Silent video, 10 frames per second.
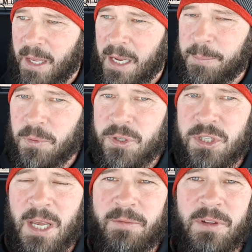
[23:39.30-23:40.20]
April
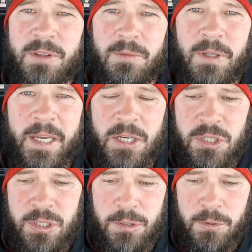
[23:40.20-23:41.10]
7th of
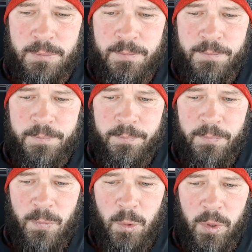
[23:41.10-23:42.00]
last year,
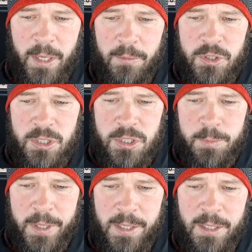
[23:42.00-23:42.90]
when I was
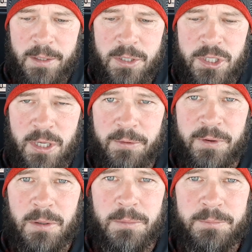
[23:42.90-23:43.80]
explaining this stuff
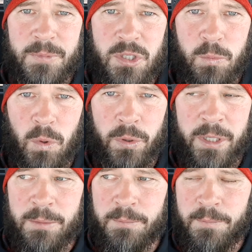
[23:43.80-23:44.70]
here, this
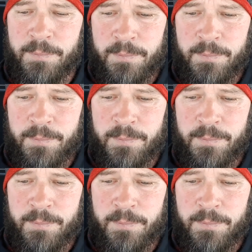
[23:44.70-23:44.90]
warning.